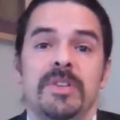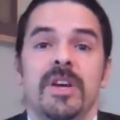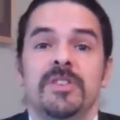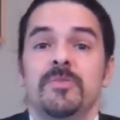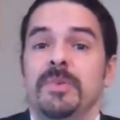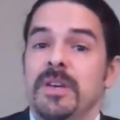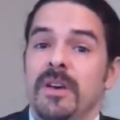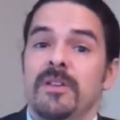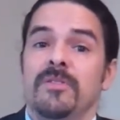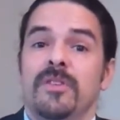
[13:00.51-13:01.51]
judges
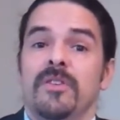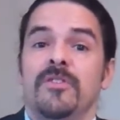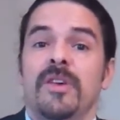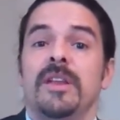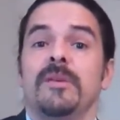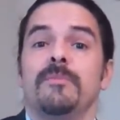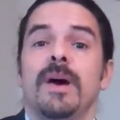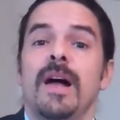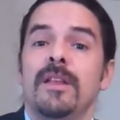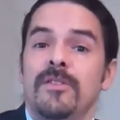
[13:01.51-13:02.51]
because they're setting
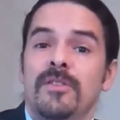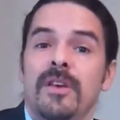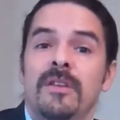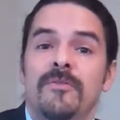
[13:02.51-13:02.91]
policy in